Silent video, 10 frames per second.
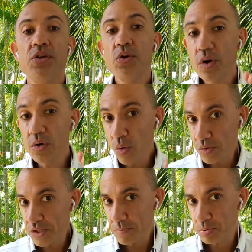You can
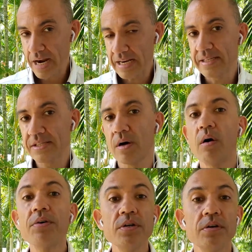also practice
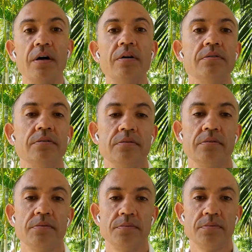on your own.
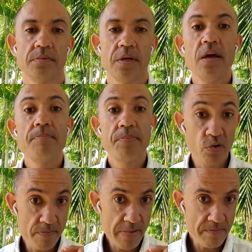But
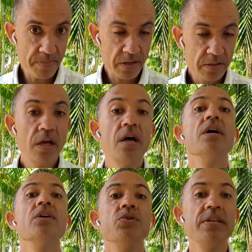remember,
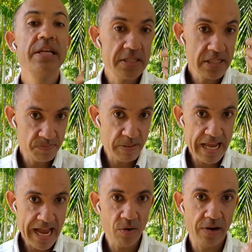you need to
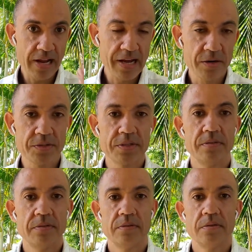speak out loud.
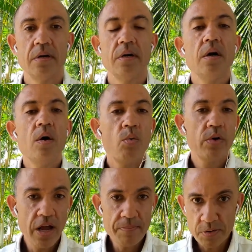
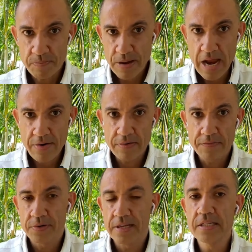When I'm preparing
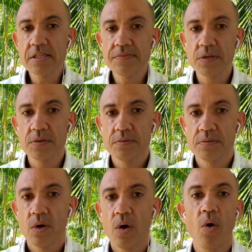for an interview,
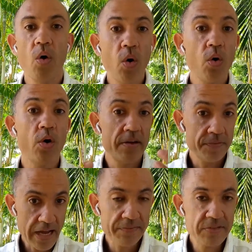or
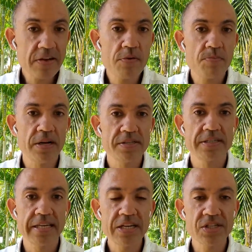if I have to give a
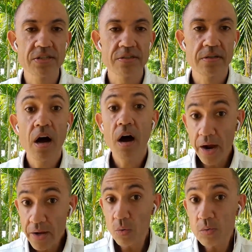presentation,
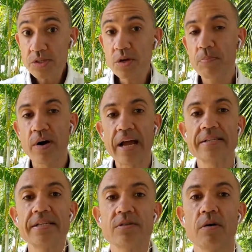I also
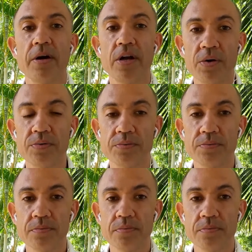practice on my own.